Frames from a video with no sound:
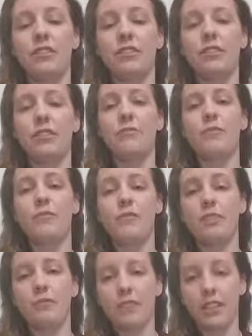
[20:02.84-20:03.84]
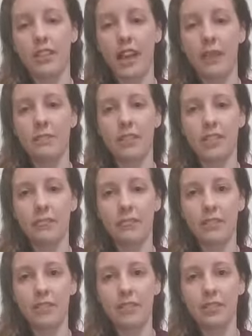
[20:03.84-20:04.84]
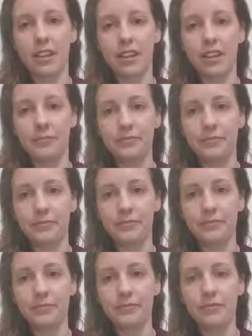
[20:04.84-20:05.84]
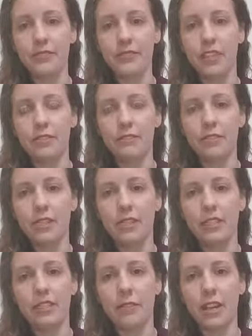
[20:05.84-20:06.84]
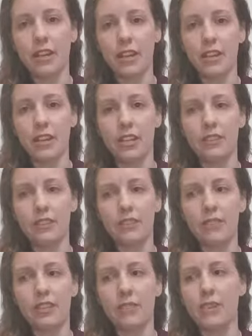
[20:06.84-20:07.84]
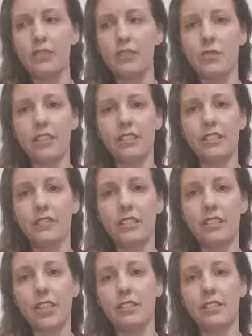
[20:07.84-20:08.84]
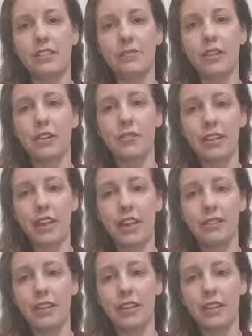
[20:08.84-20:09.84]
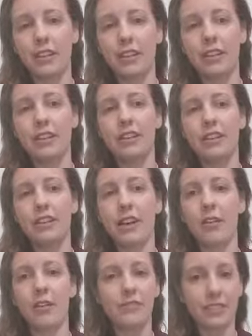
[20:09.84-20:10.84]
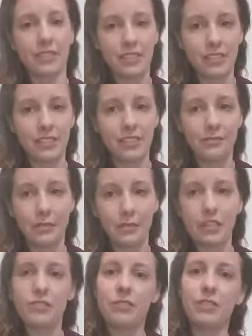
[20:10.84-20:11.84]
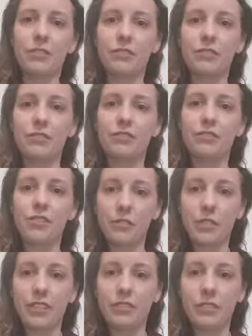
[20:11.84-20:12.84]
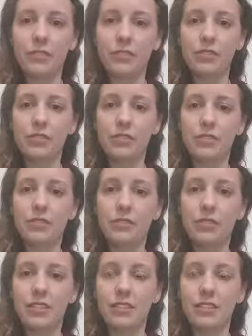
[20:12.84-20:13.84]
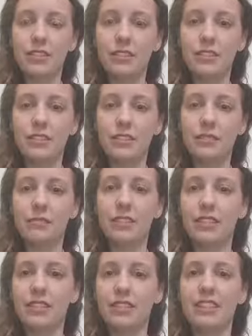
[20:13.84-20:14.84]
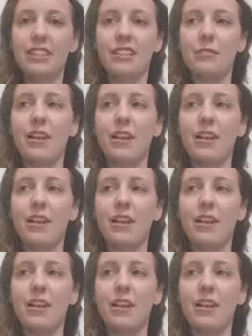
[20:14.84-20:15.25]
scope of what's really happening in real time. For instance, in my area, there's only about 27 cases in my whole county. However, this information is about 2 weeks old. So we need to it's taking